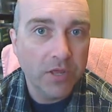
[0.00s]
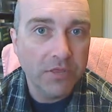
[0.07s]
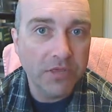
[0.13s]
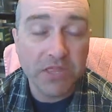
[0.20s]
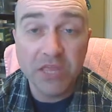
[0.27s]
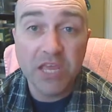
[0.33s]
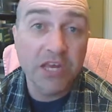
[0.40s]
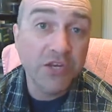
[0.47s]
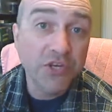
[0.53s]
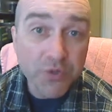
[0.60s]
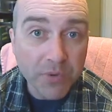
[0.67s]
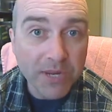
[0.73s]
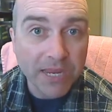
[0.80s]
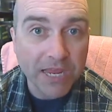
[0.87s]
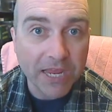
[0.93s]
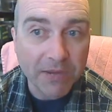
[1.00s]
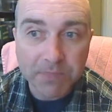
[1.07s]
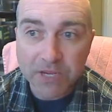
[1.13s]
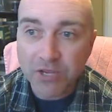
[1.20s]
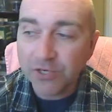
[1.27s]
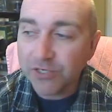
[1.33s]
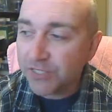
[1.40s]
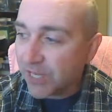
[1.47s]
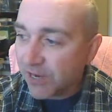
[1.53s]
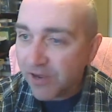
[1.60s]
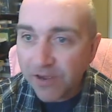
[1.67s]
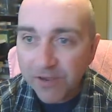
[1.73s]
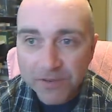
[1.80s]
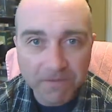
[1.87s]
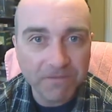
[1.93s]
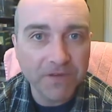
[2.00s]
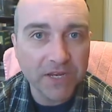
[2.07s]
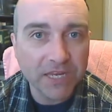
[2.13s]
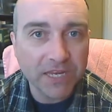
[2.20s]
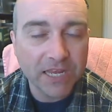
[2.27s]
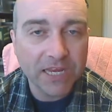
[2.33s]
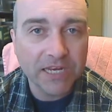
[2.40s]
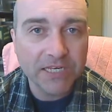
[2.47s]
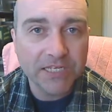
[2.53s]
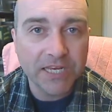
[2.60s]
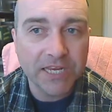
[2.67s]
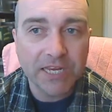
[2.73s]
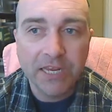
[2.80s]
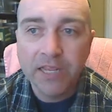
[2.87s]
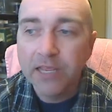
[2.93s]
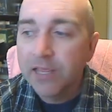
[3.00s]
that they're doing it because they are the fucking NSA.